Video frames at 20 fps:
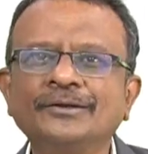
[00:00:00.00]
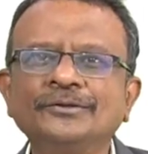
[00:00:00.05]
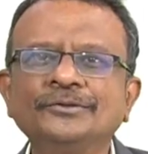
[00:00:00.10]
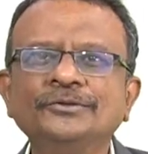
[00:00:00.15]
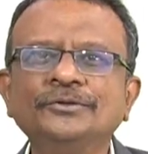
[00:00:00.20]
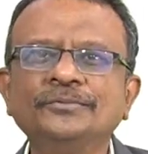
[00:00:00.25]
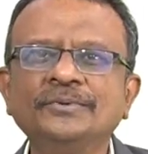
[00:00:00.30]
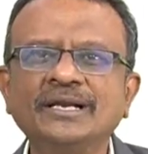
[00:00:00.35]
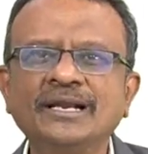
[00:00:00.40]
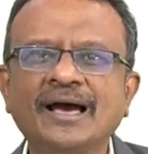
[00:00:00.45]

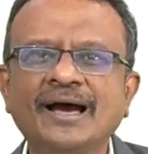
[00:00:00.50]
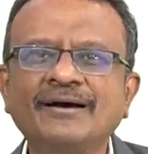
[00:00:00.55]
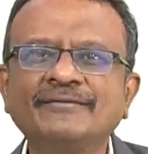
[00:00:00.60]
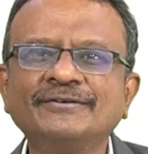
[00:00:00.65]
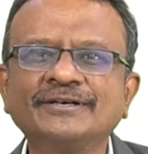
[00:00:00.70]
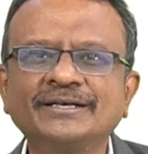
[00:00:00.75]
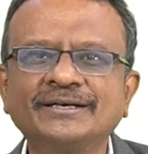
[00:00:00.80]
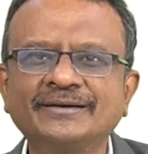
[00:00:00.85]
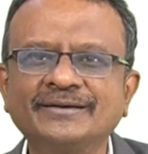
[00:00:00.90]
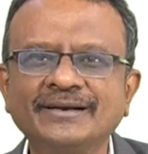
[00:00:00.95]
you will have
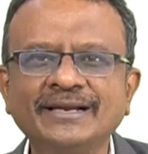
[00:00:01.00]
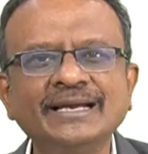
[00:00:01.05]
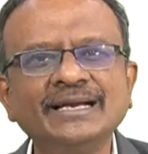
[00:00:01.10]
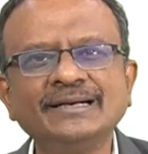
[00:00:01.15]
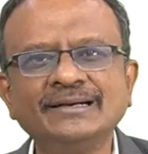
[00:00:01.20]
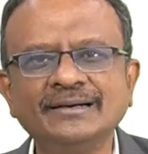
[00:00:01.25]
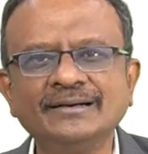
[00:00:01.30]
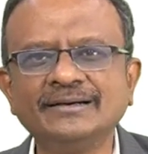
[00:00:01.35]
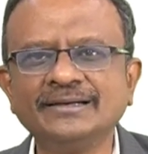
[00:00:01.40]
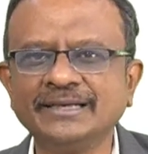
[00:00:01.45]
a
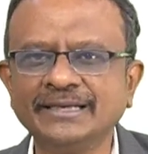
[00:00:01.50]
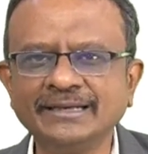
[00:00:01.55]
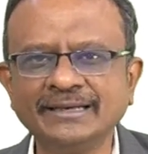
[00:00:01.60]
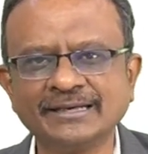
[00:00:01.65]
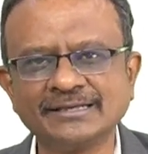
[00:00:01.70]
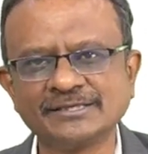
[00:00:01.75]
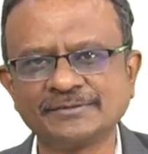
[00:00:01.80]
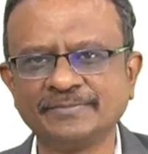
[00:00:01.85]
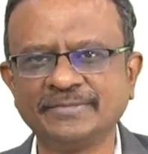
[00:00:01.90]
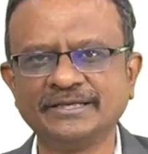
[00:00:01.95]
great learning
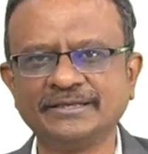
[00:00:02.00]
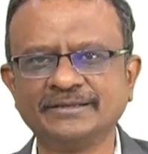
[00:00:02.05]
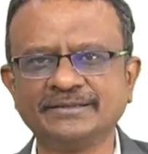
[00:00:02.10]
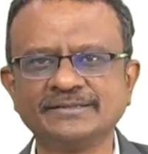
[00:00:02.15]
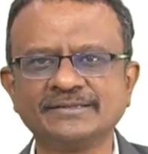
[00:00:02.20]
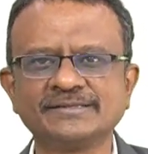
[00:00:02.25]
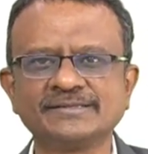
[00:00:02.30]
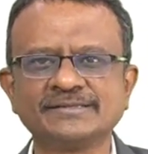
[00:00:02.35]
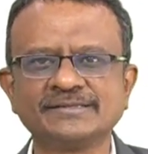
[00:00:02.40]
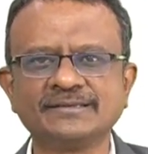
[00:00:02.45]

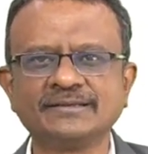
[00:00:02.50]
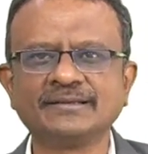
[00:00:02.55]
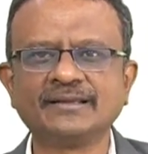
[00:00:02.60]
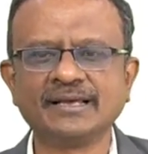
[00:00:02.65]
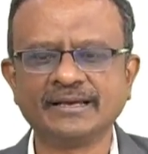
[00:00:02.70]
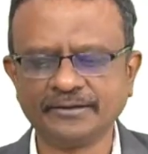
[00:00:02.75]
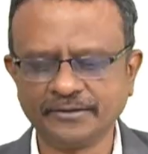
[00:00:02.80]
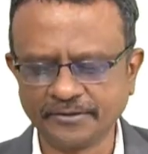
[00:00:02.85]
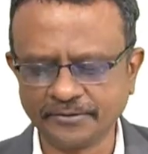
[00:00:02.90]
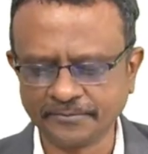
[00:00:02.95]
experience.
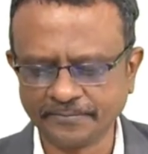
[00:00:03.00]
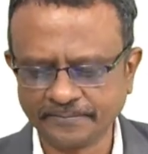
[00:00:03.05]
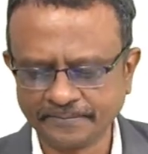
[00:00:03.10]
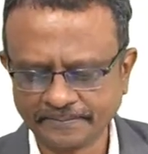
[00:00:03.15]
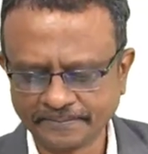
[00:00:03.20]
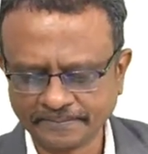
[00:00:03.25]
Thank you.